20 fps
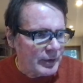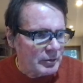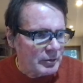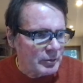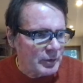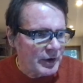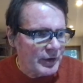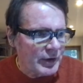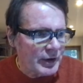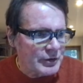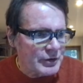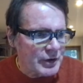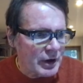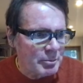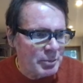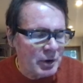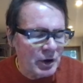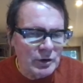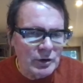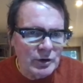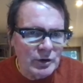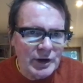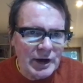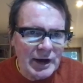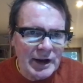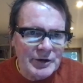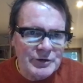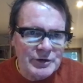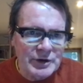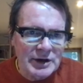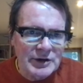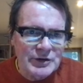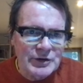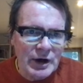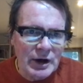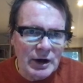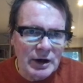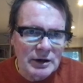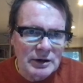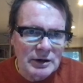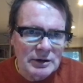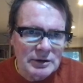with a borrowed electric guitar